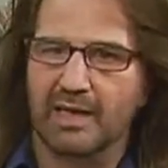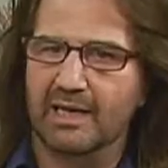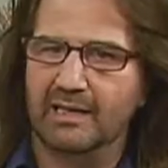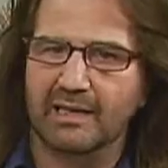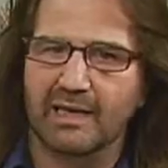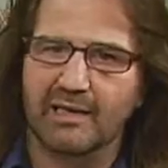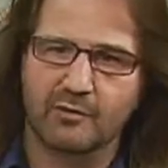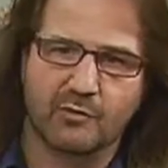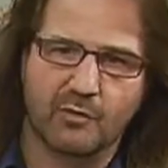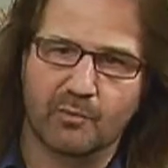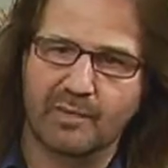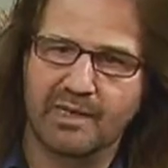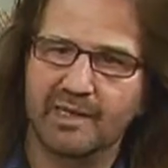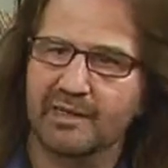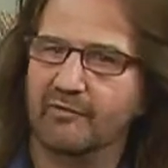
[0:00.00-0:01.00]
and to
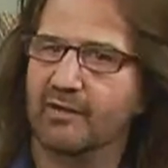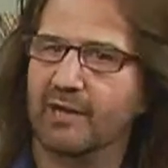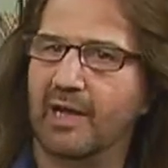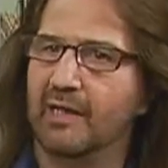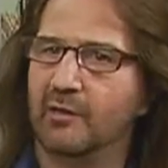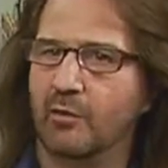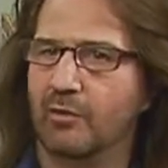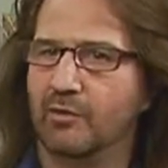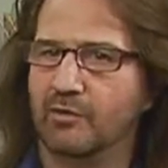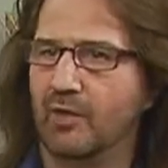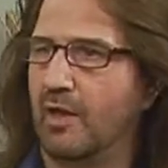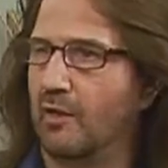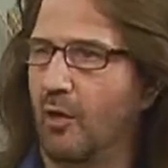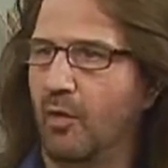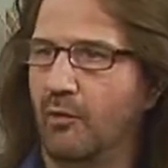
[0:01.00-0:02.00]
relive it, I know is
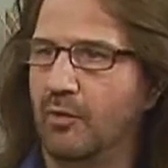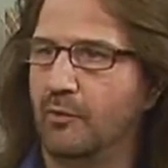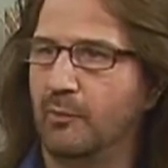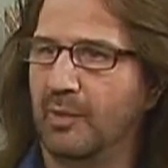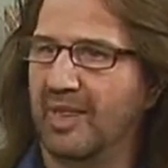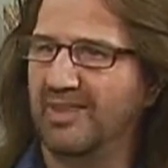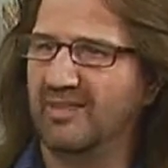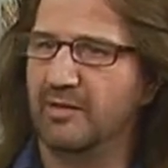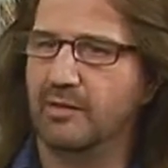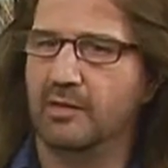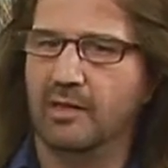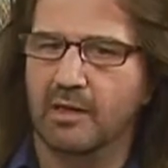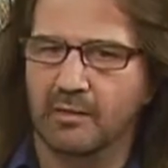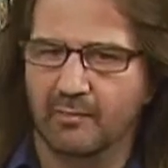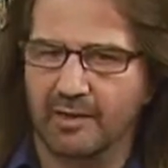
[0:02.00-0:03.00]
not always pleasant,
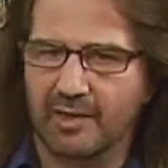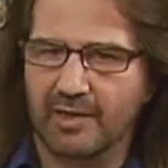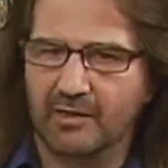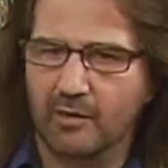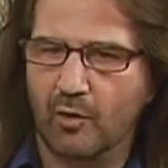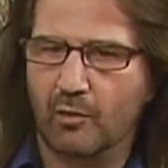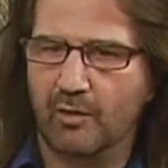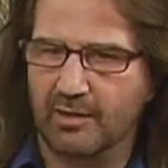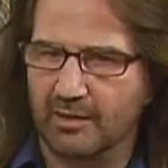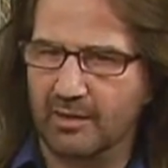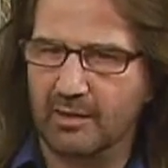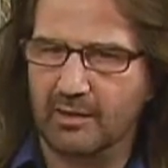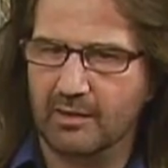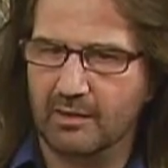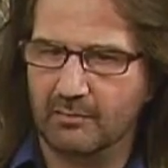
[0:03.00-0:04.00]
but I know
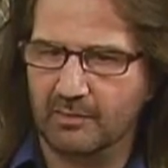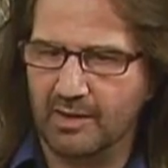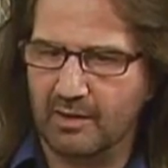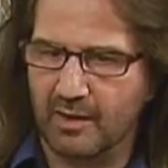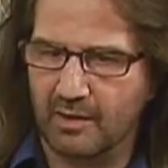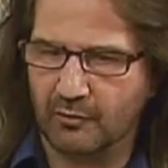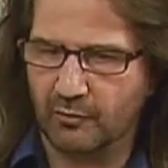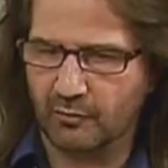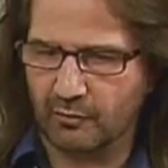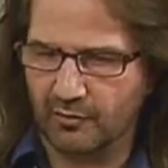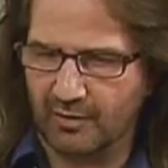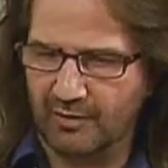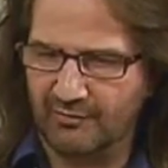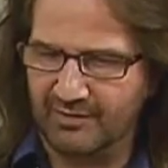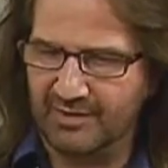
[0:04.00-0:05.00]
it because there's
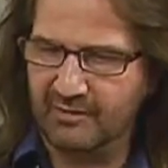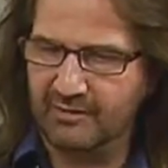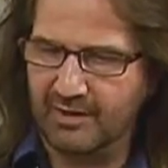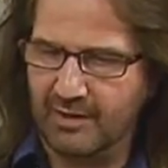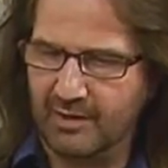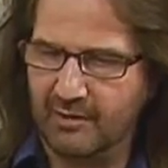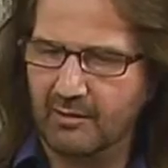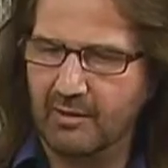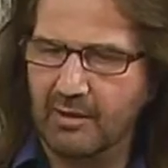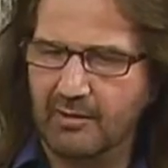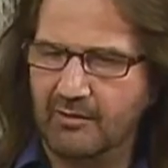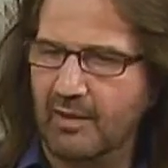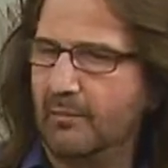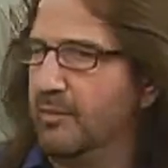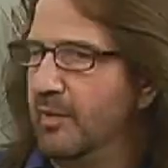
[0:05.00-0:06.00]
stuff in there
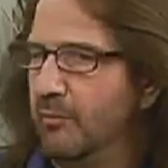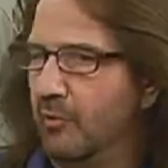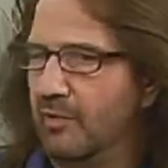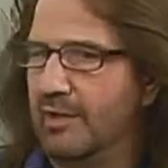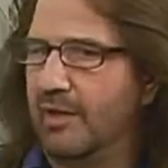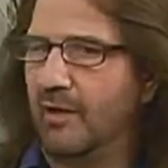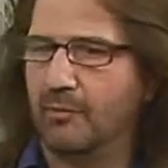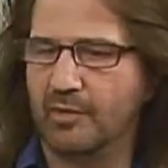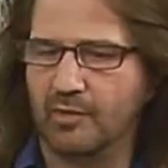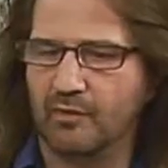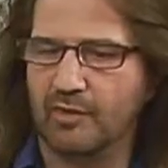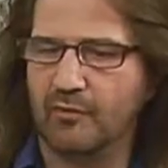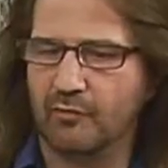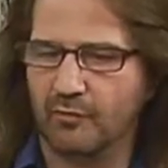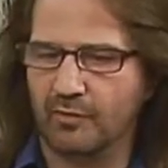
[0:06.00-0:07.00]
that people could help, because
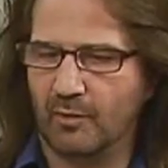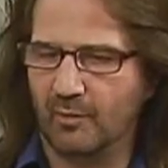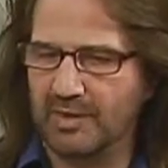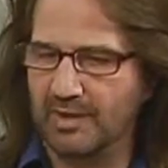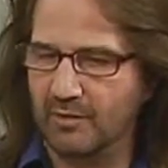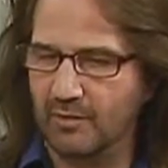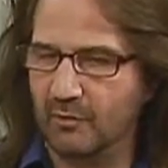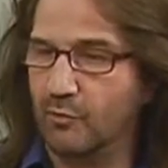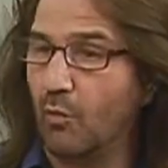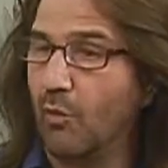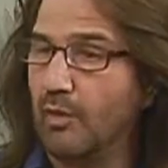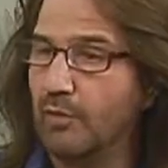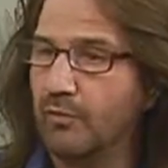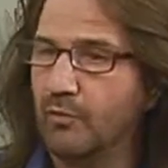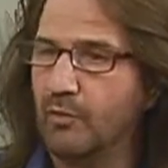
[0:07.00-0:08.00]
either somebody is
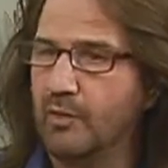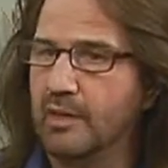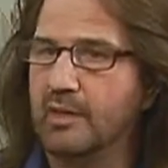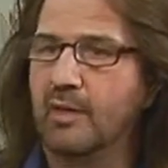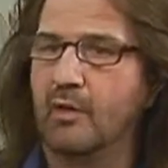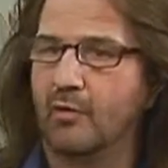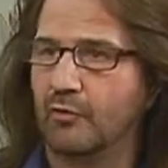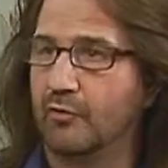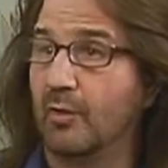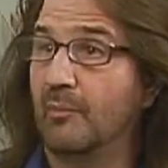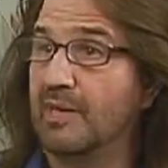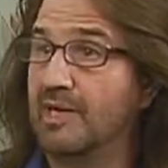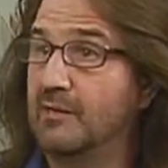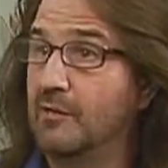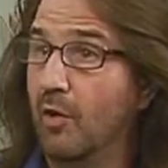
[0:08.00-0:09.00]
going through it or
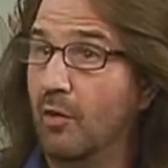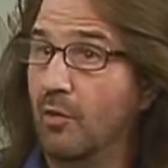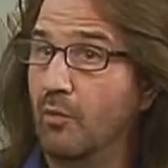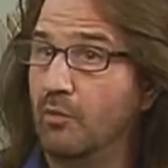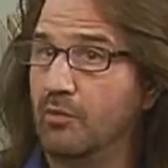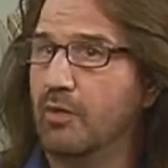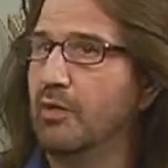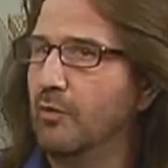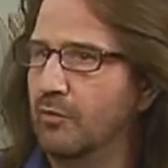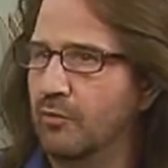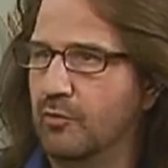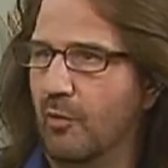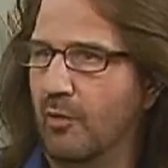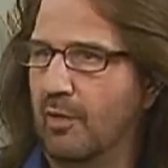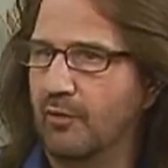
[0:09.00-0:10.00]
somebody knows who's
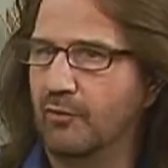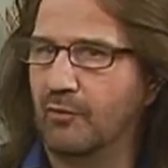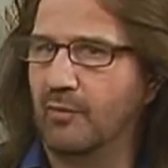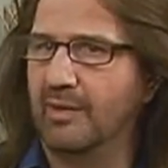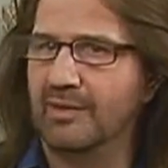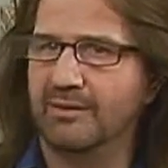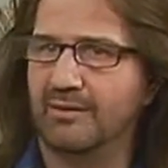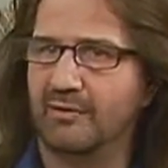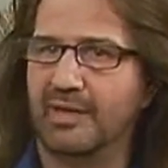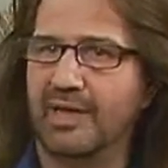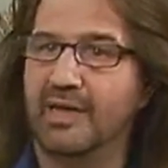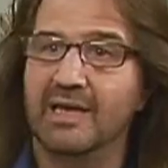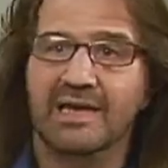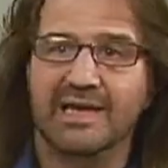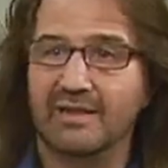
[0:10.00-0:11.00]
going through it, to say,
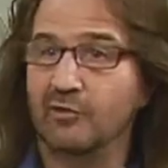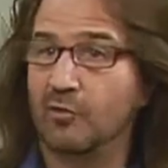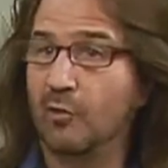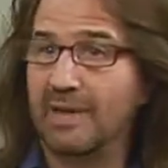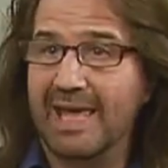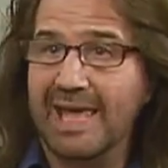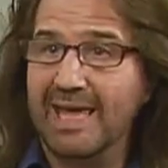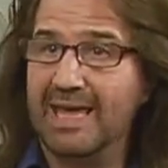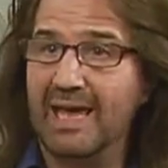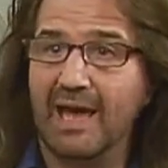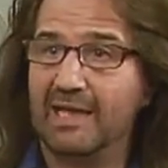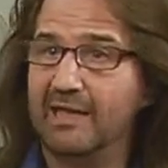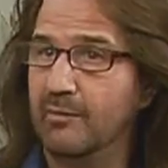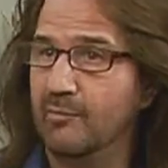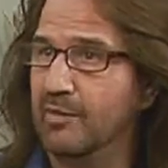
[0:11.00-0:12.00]
it's okay, I
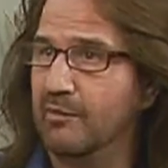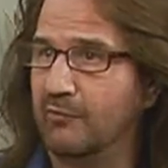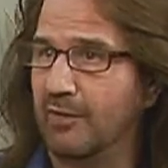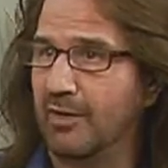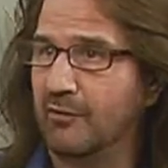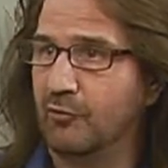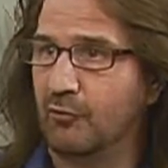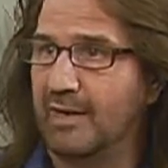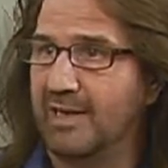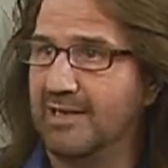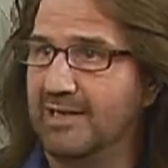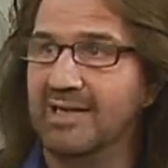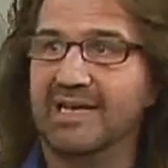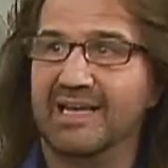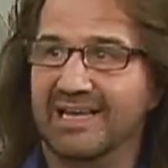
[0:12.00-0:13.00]
can be
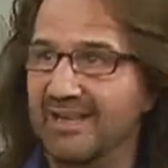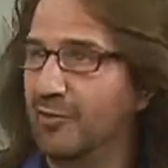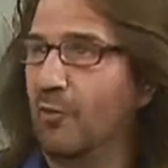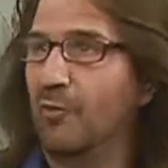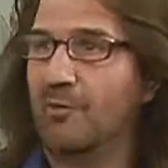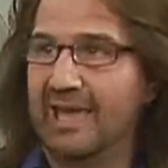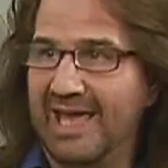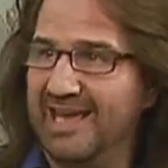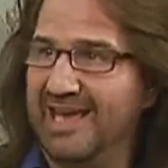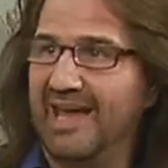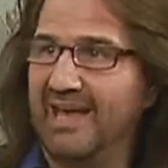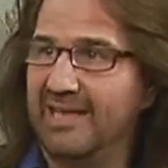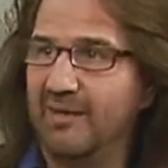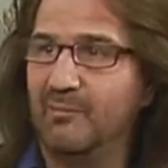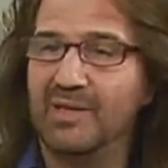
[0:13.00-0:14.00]
frustrated, it's okay, I
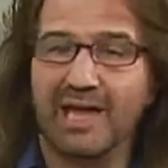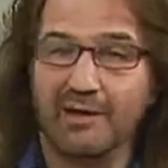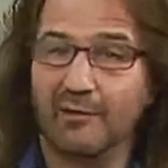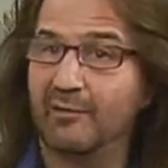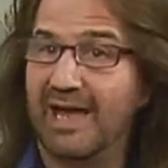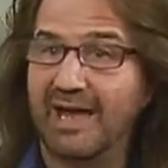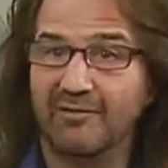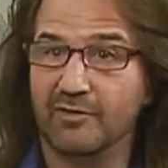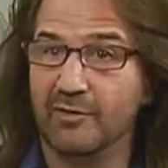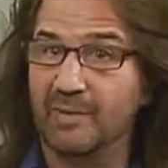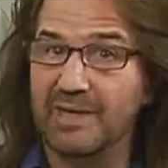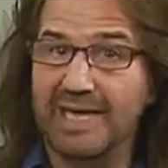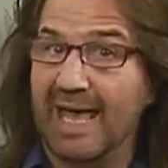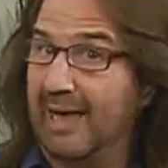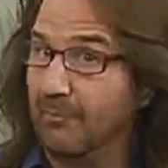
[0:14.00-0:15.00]
don't have to
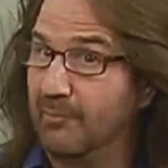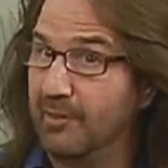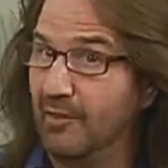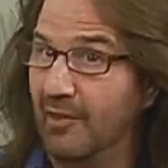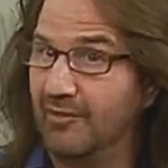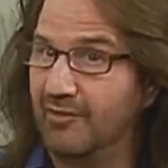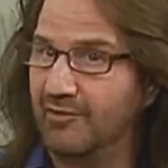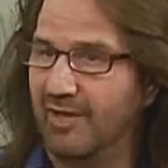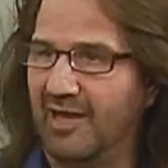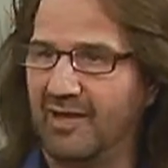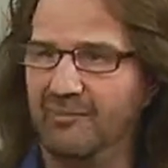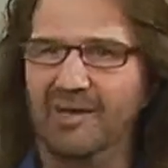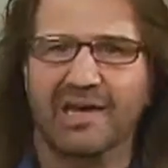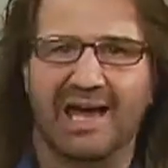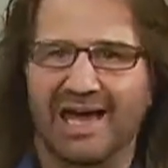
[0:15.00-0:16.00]
be happy all the time,
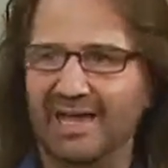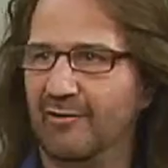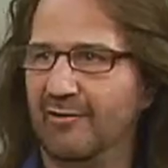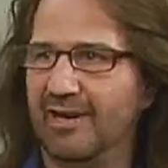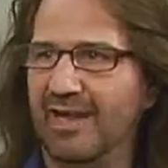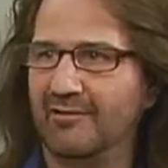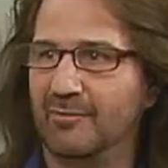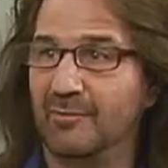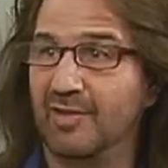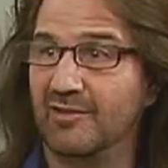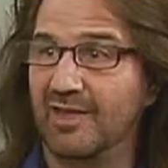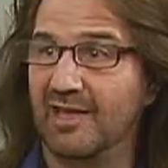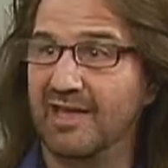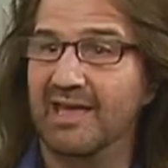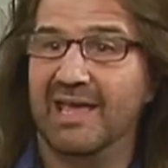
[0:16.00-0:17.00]
I don't have to be
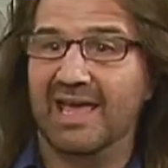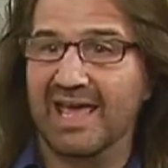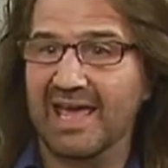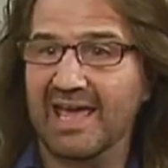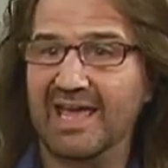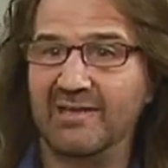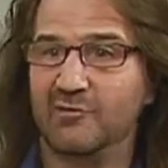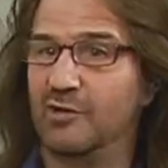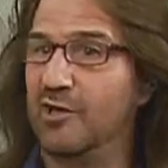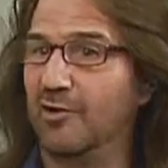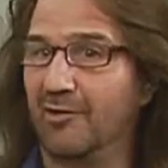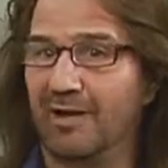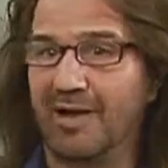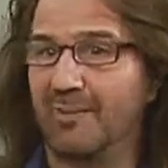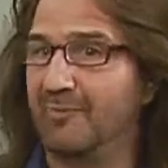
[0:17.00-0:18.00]
say, hey, cheer
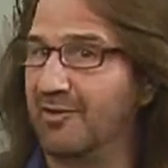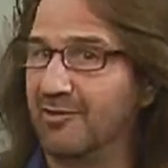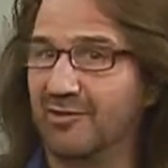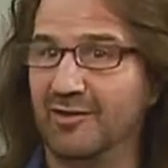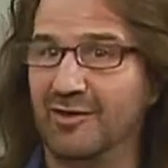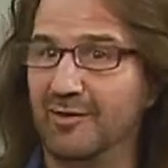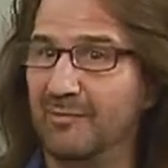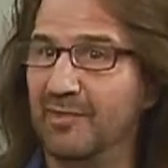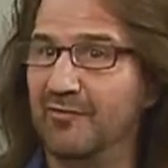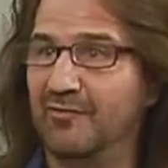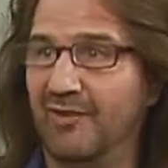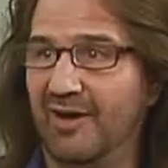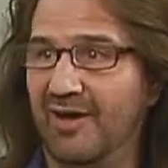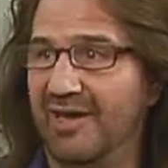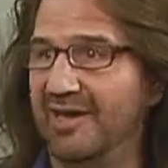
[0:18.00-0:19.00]
up, it's gonna be
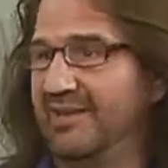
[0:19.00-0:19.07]
fine.